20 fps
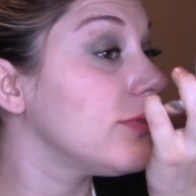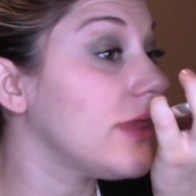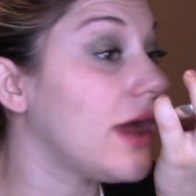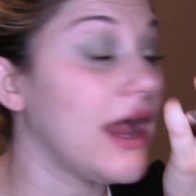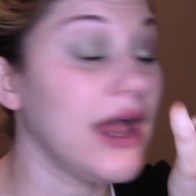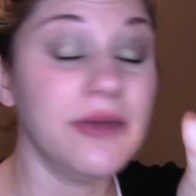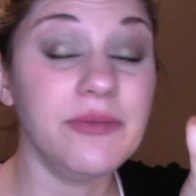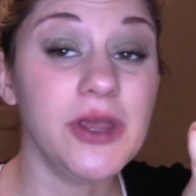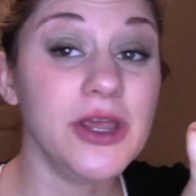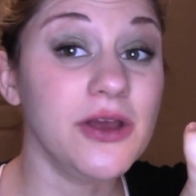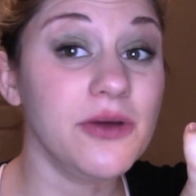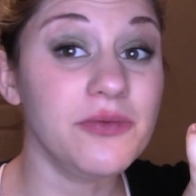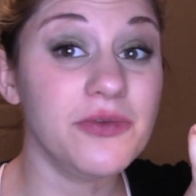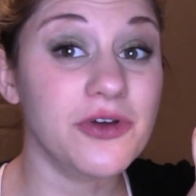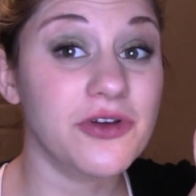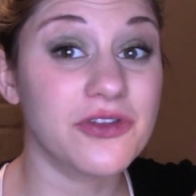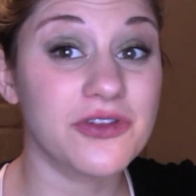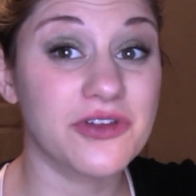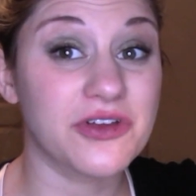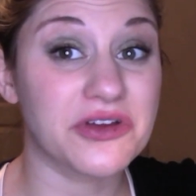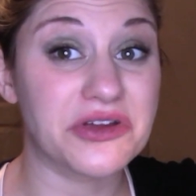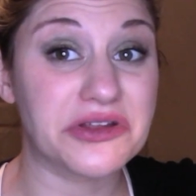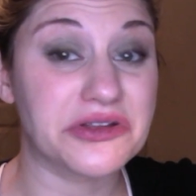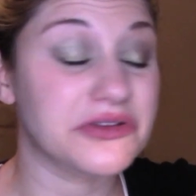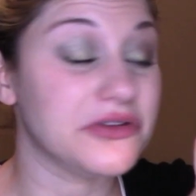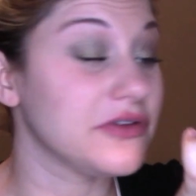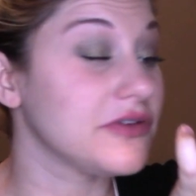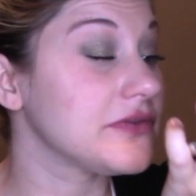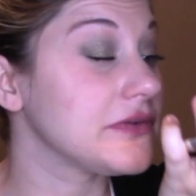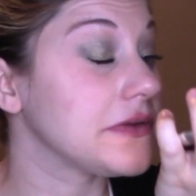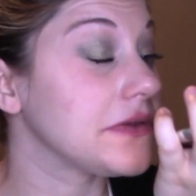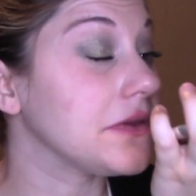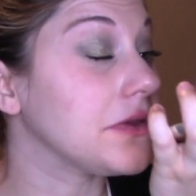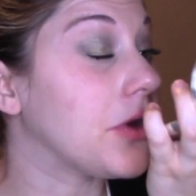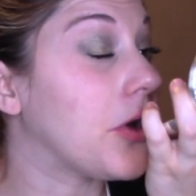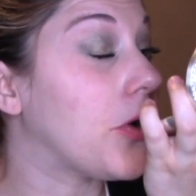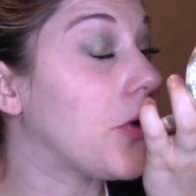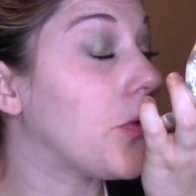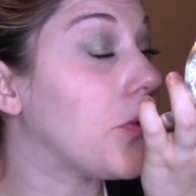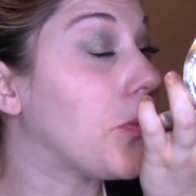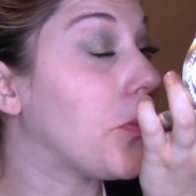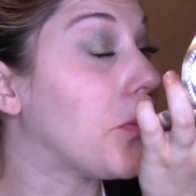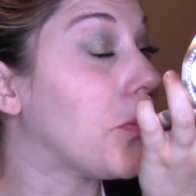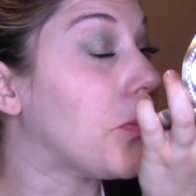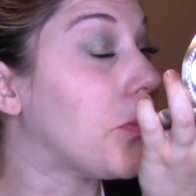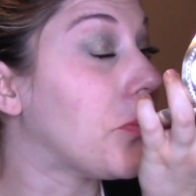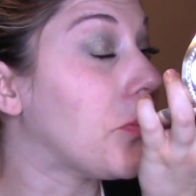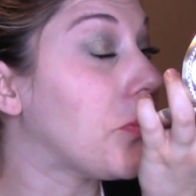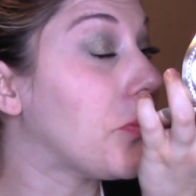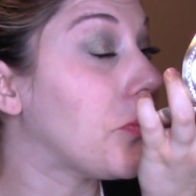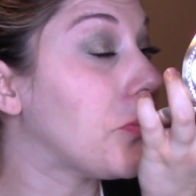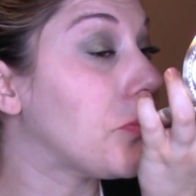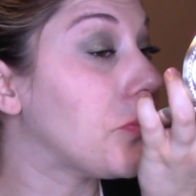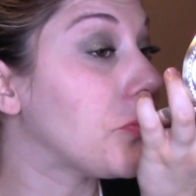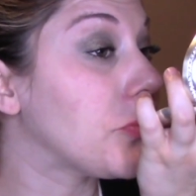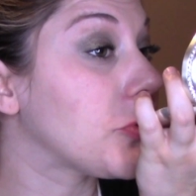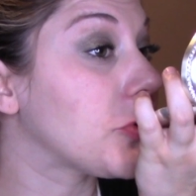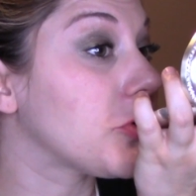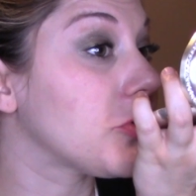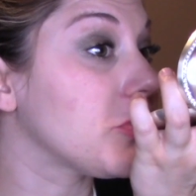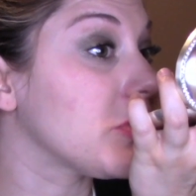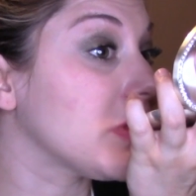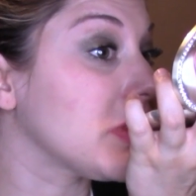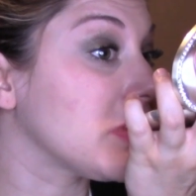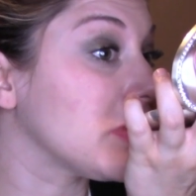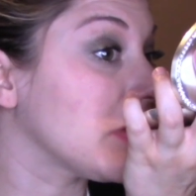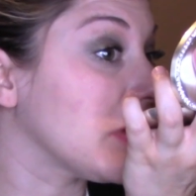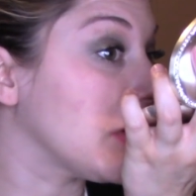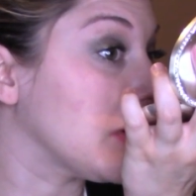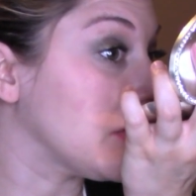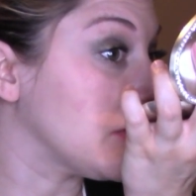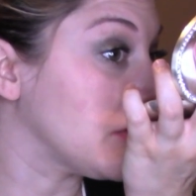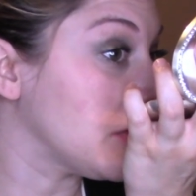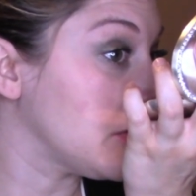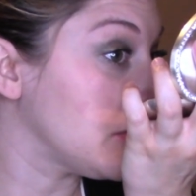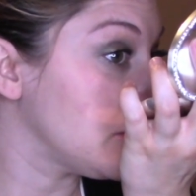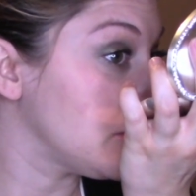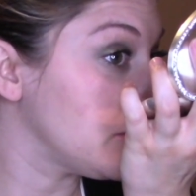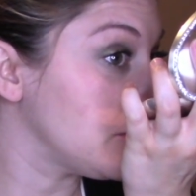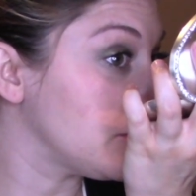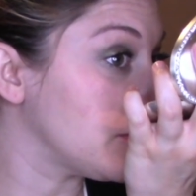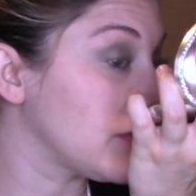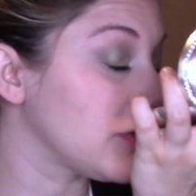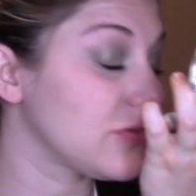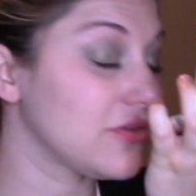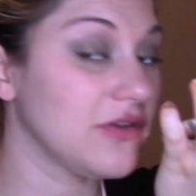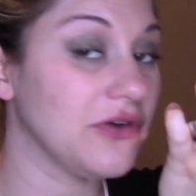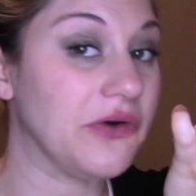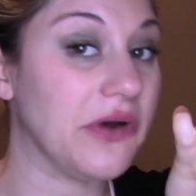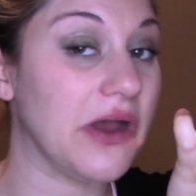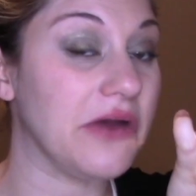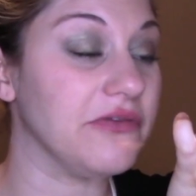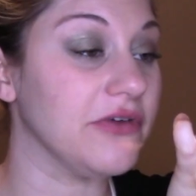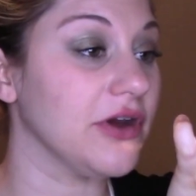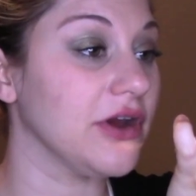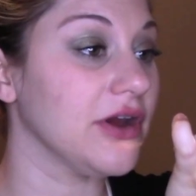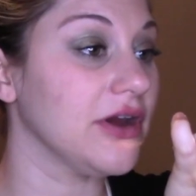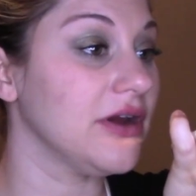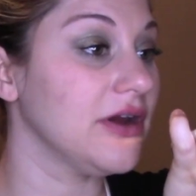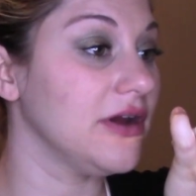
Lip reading: the eye makeup looks good. There's no creasing whatsoever.